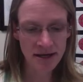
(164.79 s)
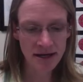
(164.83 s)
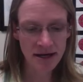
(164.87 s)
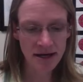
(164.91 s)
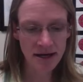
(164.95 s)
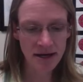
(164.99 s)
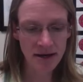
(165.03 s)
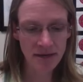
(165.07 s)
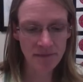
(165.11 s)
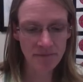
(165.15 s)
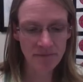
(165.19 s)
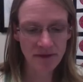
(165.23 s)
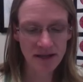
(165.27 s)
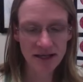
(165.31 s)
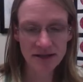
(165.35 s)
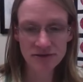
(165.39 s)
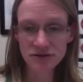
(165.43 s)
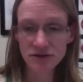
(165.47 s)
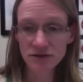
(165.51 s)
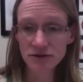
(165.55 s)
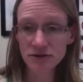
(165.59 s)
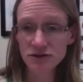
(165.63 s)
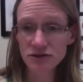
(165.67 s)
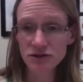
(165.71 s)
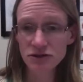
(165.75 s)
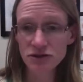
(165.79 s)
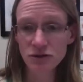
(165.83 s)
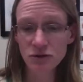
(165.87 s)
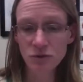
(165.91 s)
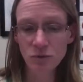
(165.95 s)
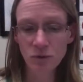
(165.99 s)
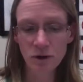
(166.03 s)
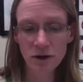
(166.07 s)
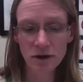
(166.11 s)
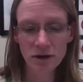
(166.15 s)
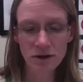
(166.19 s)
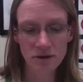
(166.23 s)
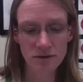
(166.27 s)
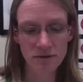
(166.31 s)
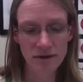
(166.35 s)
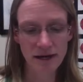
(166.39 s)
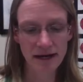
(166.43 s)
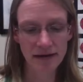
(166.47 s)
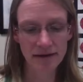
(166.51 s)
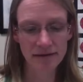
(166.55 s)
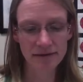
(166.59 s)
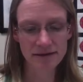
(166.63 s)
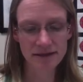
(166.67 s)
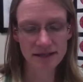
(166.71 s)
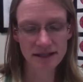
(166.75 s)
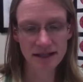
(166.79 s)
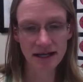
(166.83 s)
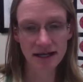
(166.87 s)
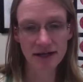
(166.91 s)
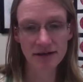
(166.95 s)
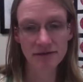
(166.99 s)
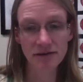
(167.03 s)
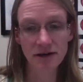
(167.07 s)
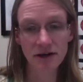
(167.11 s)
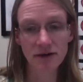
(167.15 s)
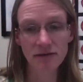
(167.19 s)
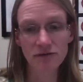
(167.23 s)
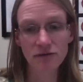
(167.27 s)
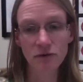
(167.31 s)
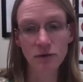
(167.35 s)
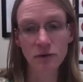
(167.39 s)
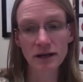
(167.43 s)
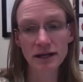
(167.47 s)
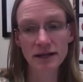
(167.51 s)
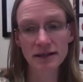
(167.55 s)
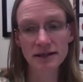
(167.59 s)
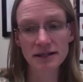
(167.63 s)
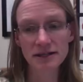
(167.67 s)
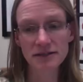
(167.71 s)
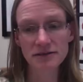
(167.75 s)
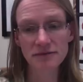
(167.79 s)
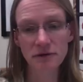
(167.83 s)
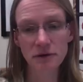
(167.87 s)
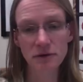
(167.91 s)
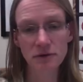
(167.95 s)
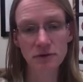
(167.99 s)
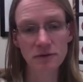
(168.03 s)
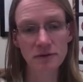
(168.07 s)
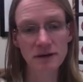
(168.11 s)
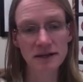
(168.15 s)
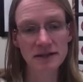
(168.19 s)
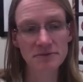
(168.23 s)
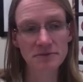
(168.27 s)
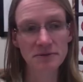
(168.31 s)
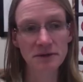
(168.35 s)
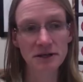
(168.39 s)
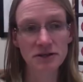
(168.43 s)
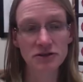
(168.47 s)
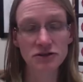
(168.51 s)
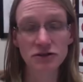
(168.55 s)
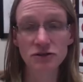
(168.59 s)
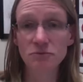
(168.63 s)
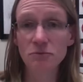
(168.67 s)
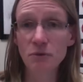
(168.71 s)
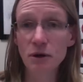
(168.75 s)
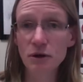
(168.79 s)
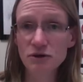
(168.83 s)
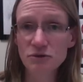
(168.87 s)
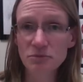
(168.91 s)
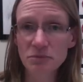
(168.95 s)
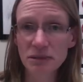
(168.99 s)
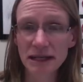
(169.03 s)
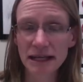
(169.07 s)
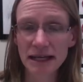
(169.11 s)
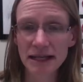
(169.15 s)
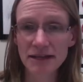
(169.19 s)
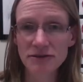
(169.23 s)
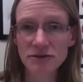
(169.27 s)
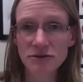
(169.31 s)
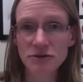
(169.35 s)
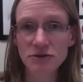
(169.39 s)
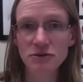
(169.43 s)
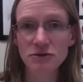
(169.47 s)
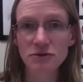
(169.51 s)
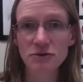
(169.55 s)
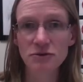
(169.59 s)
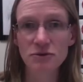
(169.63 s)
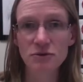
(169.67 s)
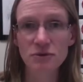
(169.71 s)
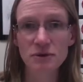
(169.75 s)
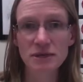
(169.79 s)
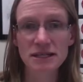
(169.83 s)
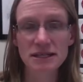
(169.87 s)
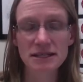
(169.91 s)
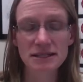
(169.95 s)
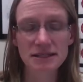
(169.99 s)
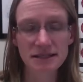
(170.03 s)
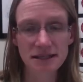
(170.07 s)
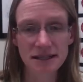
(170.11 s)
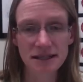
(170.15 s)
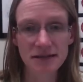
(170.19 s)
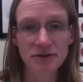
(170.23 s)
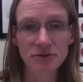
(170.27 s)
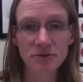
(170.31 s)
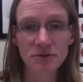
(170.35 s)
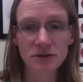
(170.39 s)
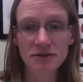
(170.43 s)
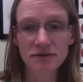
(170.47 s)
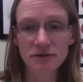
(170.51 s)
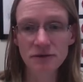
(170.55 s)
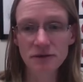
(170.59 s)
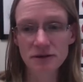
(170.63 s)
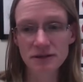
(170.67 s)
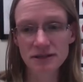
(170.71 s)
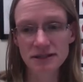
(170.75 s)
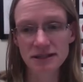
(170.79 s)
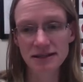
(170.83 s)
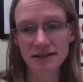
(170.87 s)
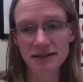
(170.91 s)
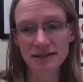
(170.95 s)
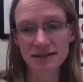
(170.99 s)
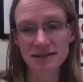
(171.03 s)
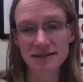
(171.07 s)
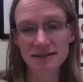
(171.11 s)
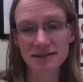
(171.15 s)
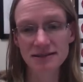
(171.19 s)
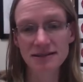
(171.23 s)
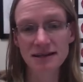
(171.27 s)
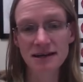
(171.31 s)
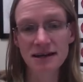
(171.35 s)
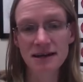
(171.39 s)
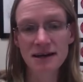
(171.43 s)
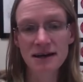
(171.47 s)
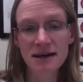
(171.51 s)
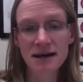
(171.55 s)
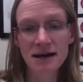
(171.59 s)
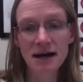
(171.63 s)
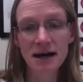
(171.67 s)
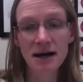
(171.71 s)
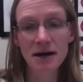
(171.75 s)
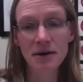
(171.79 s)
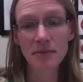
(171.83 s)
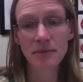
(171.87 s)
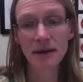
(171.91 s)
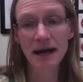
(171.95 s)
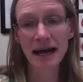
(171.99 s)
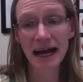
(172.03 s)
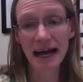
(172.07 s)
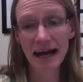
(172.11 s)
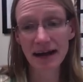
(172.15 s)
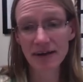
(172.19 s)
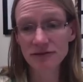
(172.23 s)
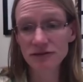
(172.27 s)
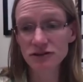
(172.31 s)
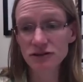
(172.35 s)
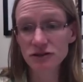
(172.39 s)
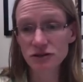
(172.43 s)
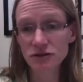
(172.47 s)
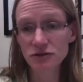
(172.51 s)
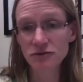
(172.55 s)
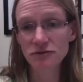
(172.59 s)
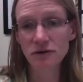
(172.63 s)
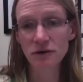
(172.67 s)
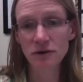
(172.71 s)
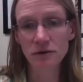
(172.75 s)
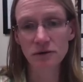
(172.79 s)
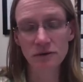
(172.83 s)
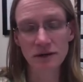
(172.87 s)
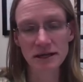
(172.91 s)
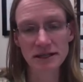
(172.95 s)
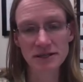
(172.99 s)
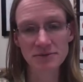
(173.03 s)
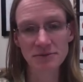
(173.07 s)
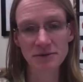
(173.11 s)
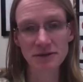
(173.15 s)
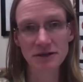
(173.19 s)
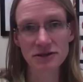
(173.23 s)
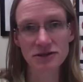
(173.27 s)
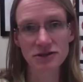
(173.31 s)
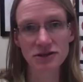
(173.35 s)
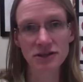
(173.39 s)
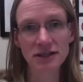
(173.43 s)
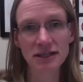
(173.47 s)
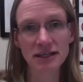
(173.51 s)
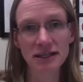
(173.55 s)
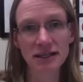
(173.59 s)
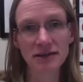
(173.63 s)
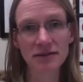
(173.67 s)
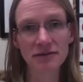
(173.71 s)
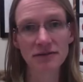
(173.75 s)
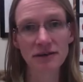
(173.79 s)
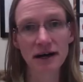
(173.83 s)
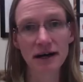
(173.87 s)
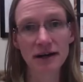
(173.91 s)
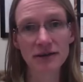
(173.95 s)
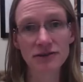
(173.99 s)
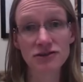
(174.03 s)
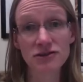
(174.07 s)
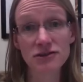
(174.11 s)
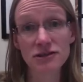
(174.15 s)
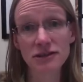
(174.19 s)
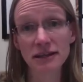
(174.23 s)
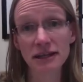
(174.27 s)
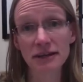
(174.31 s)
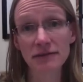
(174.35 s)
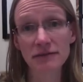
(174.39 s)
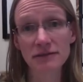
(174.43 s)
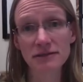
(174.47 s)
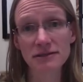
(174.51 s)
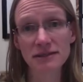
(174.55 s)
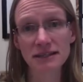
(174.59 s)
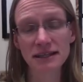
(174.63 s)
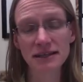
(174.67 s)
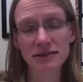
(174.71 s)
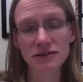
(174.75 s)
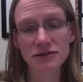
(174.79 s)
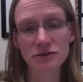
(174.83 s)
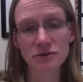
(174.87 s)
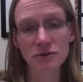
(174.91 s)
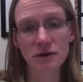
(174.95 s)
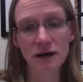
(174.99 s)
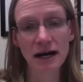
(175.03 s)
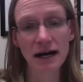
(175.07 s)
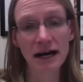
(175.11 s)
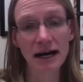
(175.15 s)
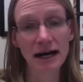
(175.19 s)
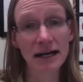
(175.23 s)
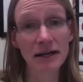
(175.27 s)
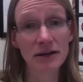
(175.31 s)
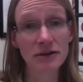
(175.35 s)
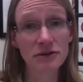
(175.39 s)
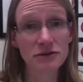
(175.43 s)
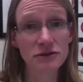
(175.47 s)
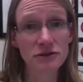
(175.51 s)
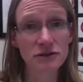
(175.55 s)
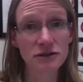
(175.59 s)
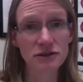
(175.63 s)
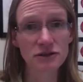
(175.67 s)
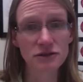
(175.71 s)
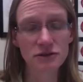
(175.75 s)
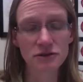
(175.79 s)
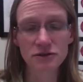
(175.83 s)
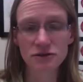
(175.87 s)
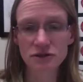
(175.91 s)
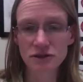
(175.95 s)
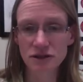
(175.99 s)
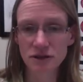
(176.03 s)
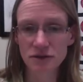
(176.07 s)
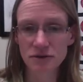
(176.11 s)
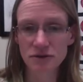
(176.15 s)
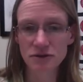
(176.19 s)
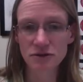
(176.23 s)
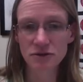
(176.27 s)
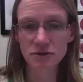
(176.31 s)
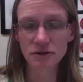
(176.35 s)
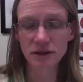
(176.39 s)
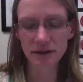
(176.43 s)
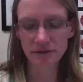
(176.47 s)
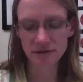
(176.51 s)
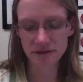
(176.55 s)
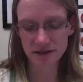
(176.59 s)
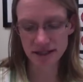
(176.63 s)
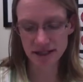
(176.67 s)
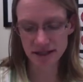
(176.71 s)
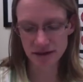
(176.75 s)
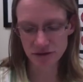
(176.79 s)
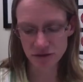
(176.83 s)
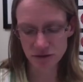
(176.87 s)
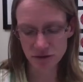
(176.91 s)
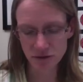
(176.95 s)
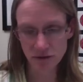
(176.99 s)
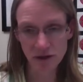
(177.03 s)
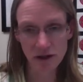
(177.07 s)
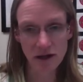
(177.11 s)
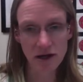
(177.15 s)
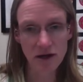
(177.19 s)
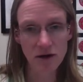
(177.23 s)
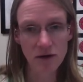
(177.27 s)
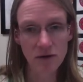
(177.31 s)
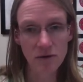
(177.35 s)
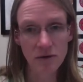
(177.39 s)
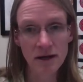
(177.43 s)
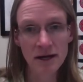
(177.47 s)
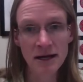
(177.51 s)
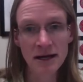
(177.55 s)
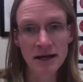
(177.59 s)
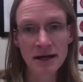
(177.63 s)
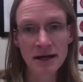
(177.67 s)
Um, and so there's two workarounds to kind of avoid this photorespiration. Most plants who do three, C3 photosynthesis um, have to do photorespiration if oxygen levels get too high or C2, CO2 levels get too low.